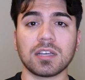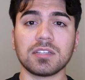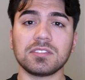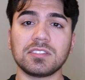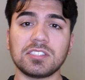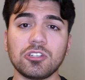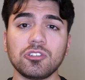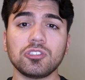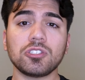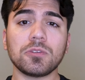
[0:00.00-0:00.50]

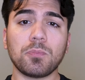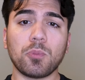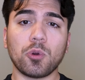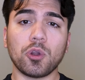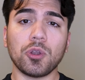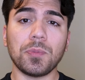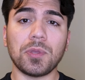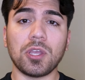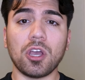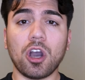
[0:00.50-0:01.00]
consider
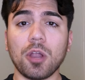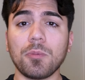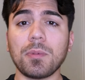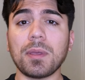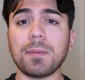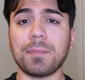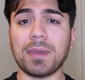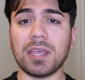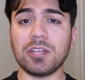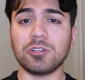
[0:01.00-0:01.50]
supporting me on
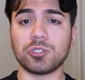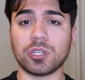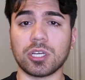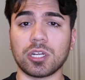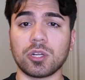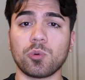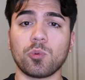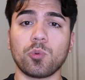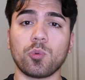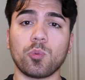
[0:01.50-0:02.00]
my Patreon,